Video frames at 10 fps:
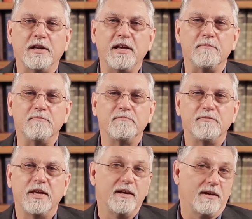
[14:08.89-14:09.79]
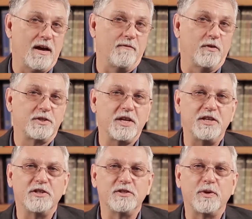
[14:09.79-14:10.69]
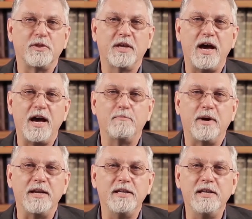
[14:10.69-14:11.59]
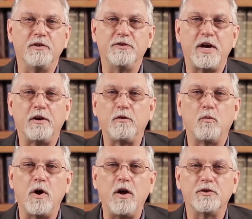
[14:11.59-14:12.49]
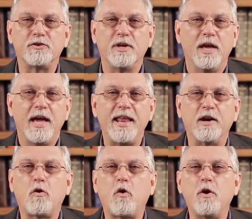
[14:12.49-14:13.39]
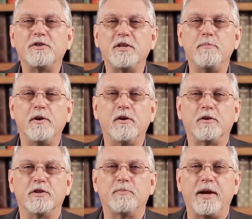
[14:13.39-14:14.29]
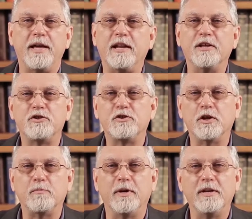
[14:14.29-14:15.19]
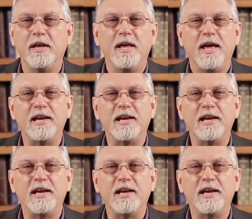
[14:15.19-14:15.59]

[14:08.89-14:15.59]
a Limb, Conversations with God by Neil Donald Walsh, and A Course in Miracles by Helen Schucman,